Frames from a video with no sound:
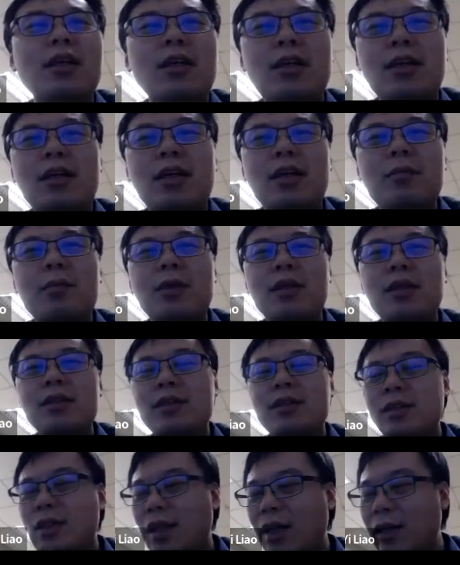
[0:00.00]
And let me
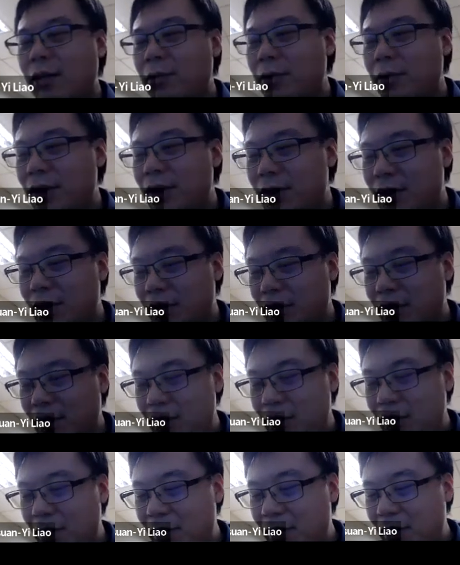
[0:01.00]
start with an
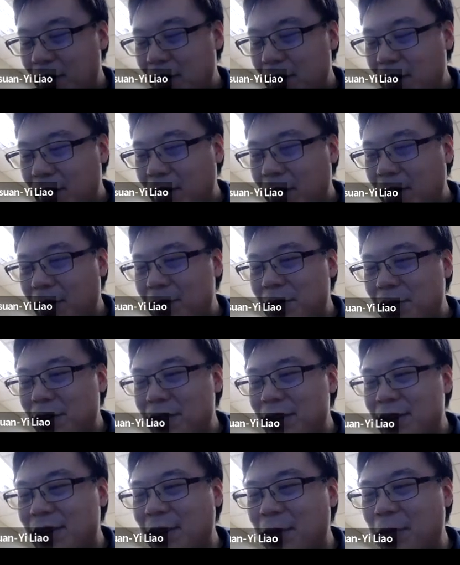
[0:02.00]
uh,
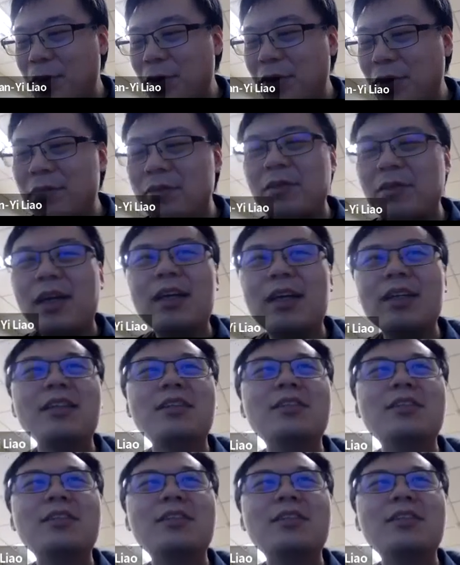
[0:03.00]
oversimplified